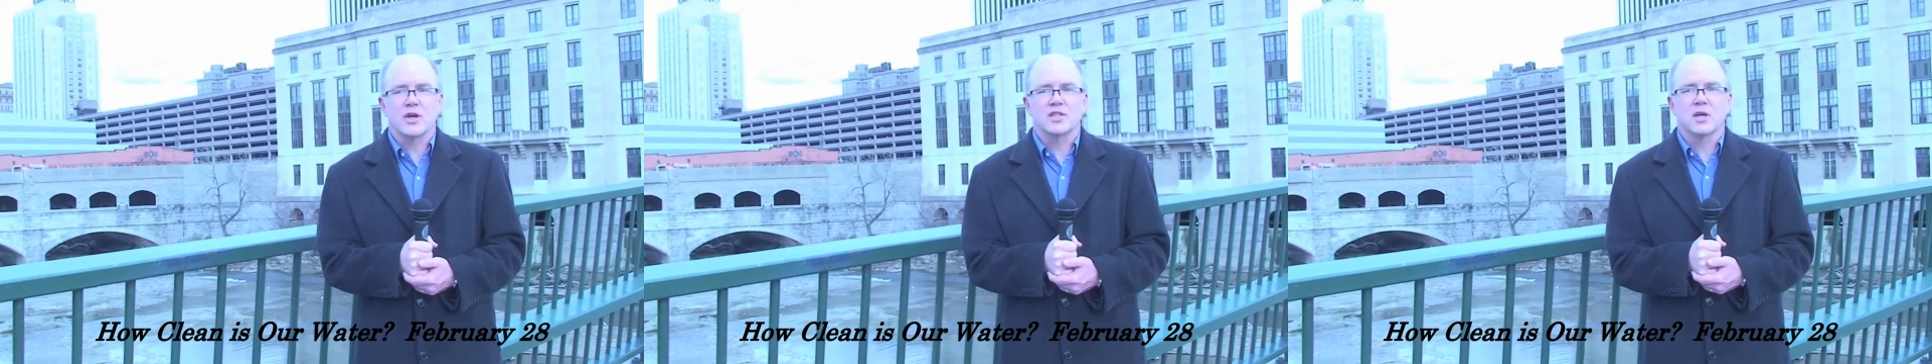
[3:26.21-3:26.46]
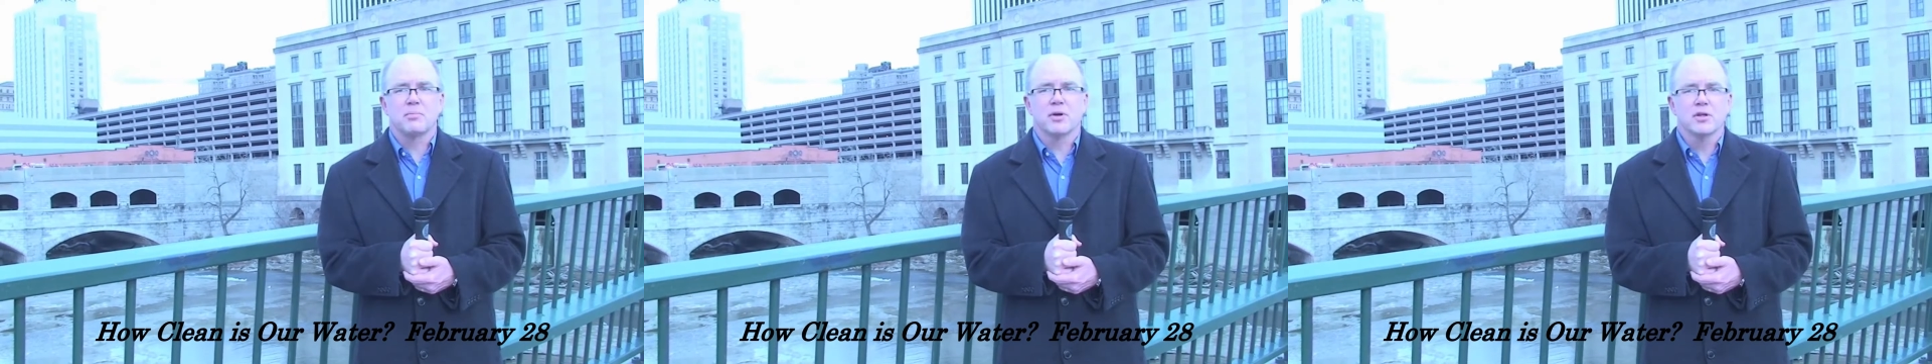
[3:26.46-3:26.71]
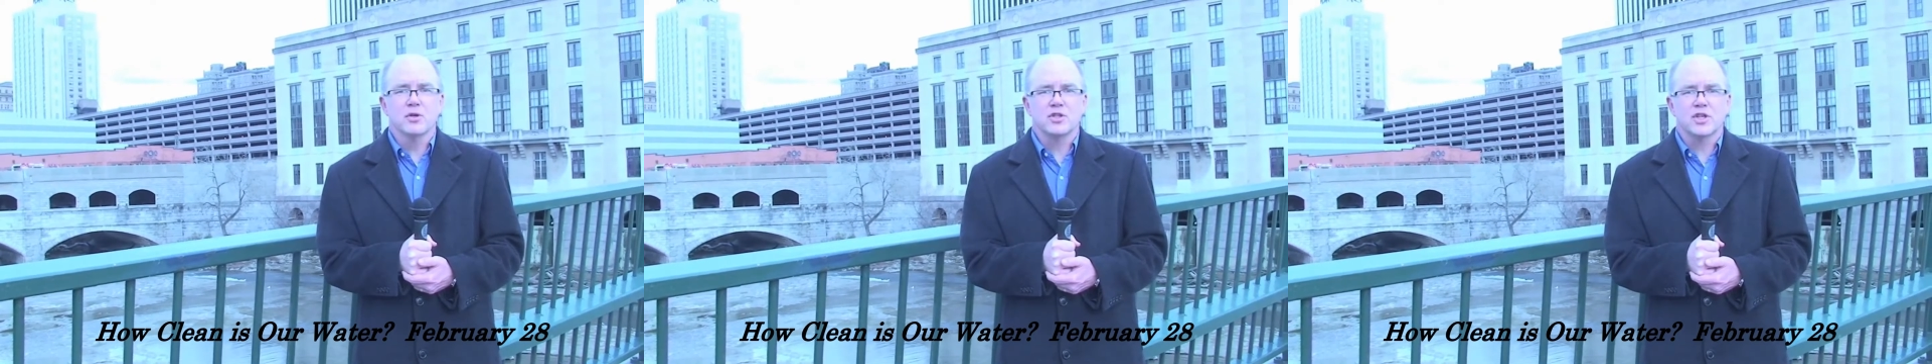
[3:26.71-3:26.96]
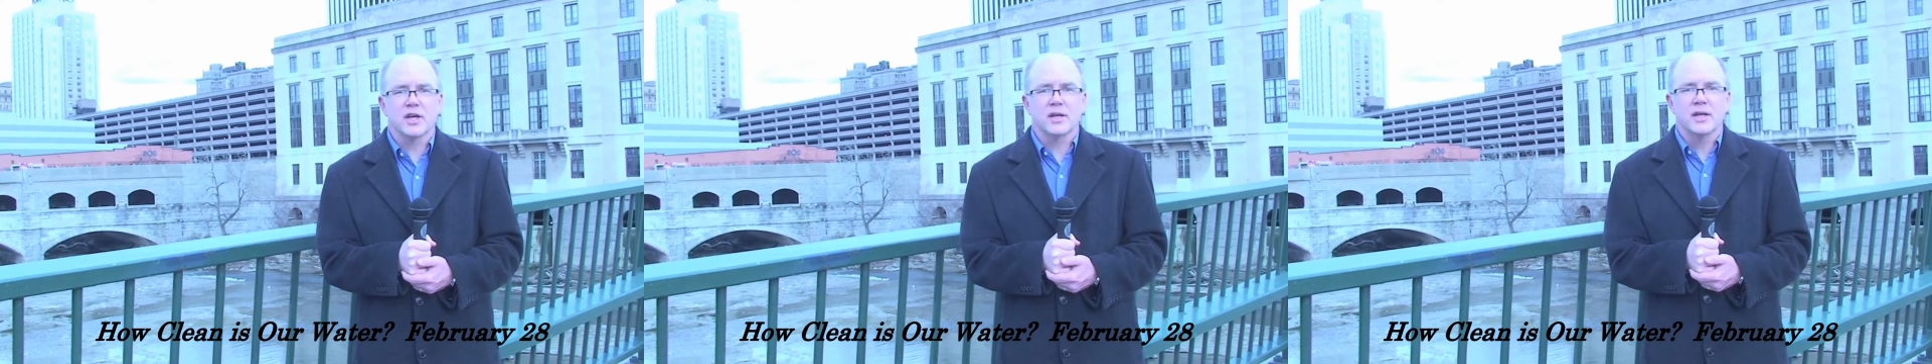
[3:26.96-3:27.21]
addressing
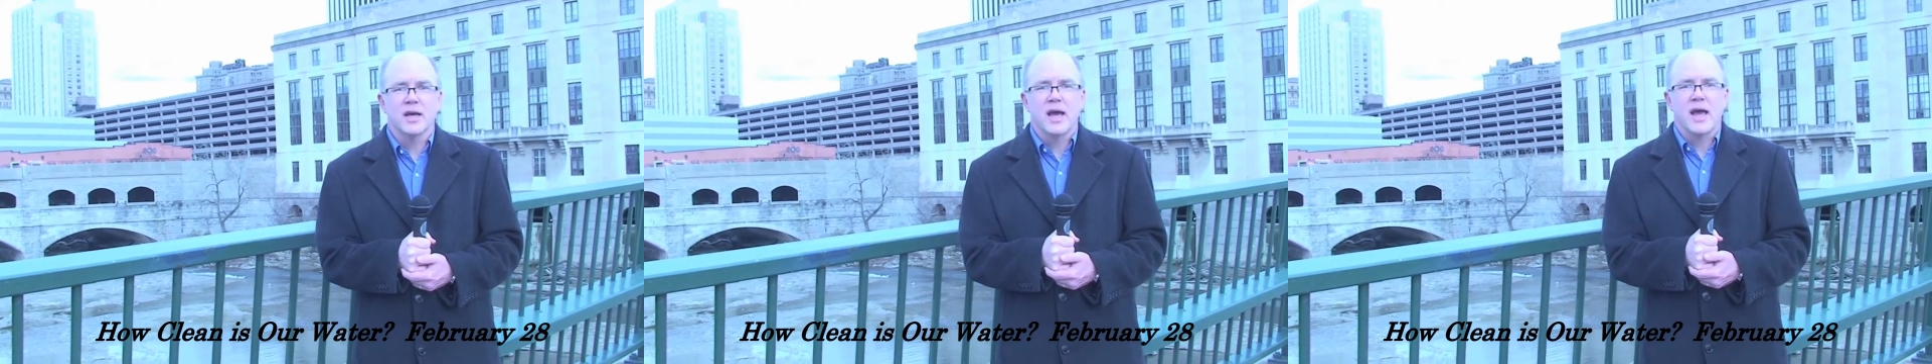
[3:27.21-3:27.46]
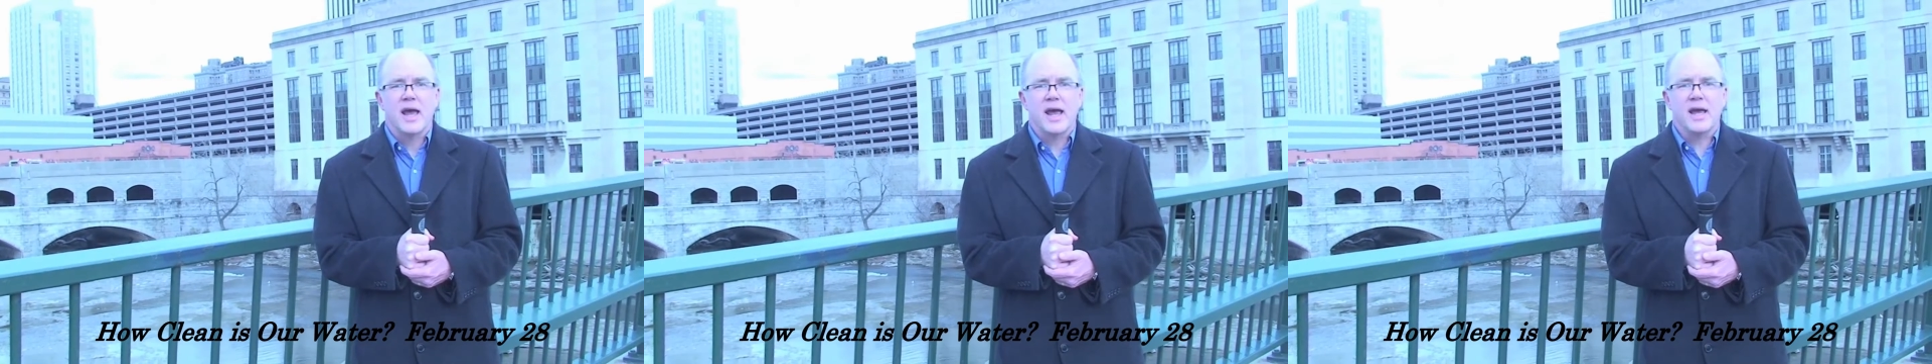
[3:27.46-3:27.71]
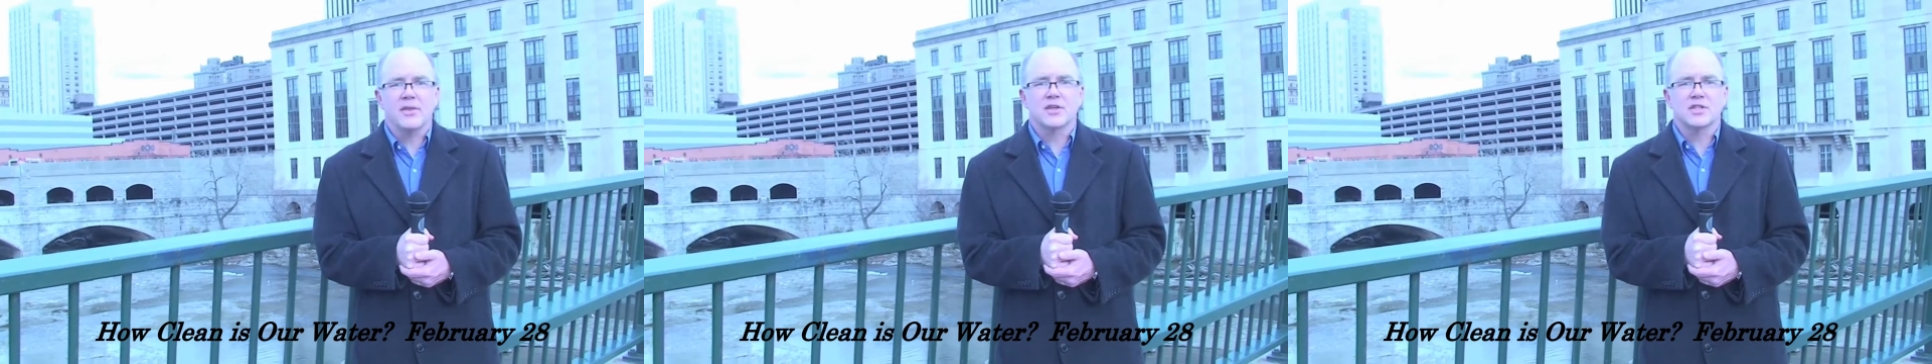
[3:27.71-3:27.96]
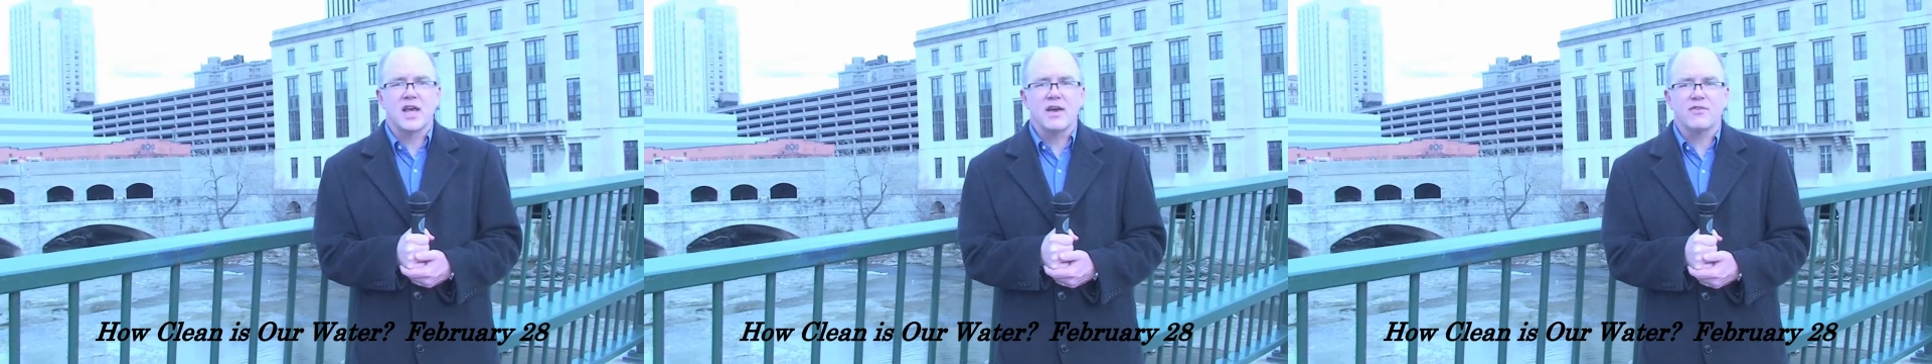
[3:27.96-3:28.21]
pollution
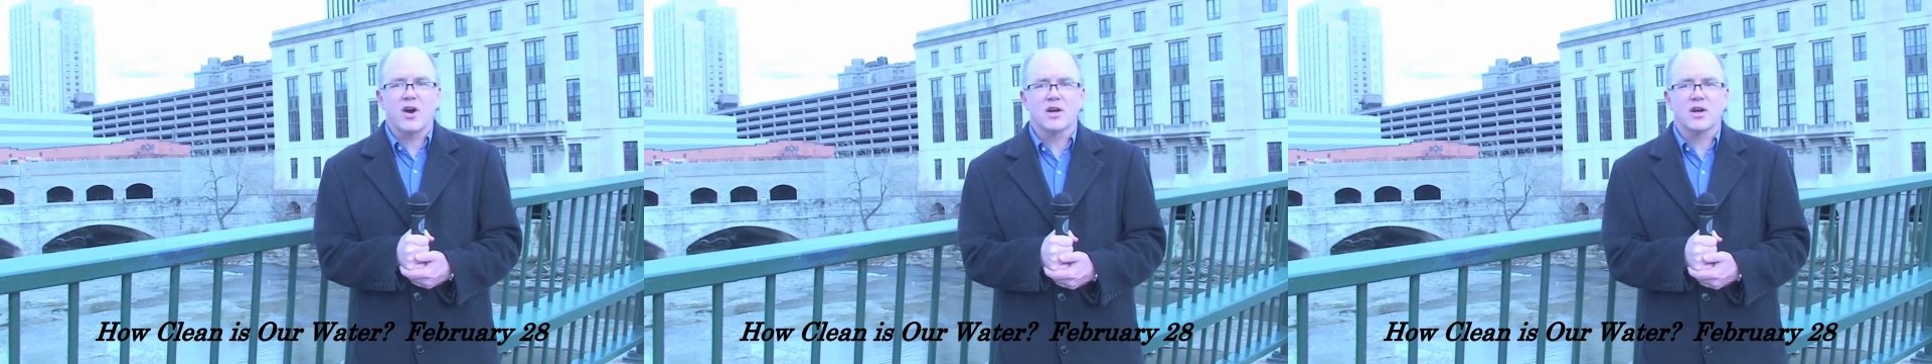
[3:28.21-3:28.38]
and the